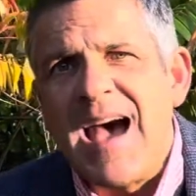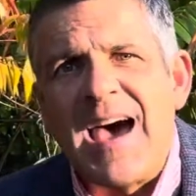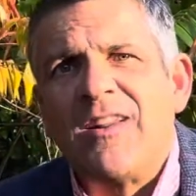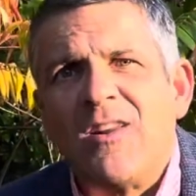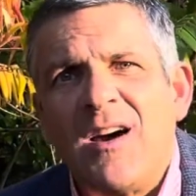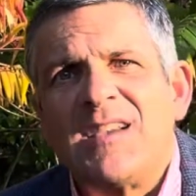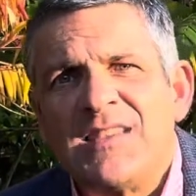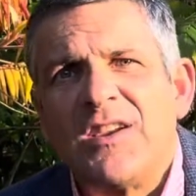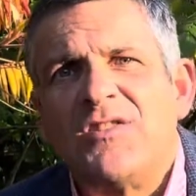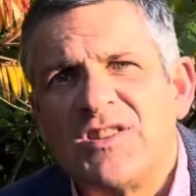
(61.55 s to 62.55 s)

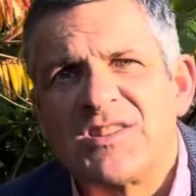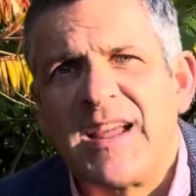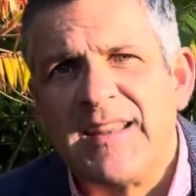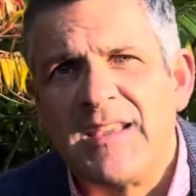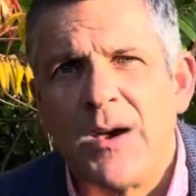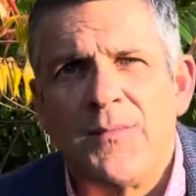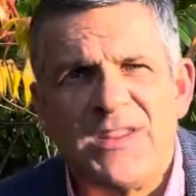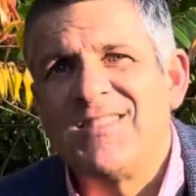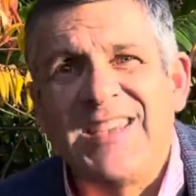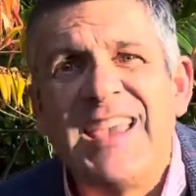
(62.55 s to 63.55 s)
analysing, understanding
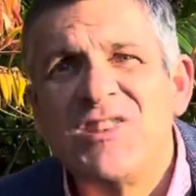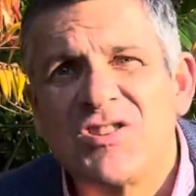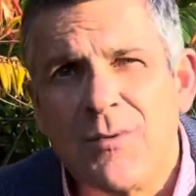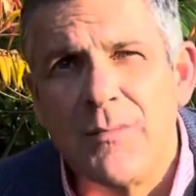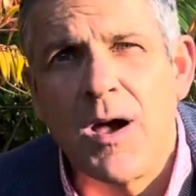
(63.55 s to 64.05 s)
companies, teach them